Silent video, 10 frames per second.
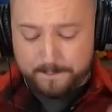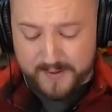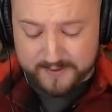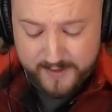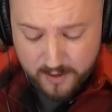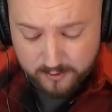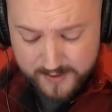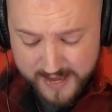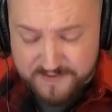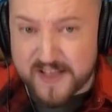but
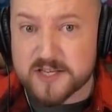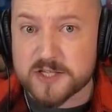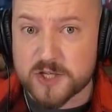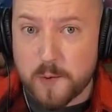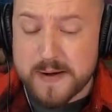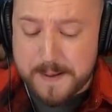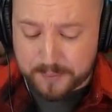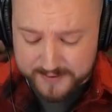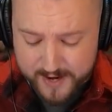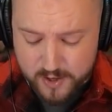literally I've had so many
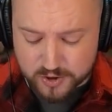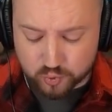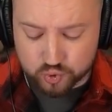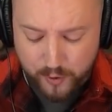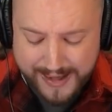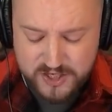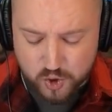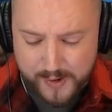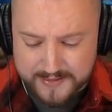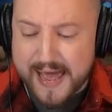players rage
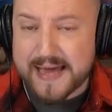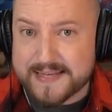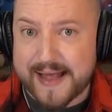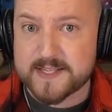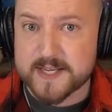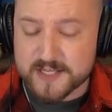quit against this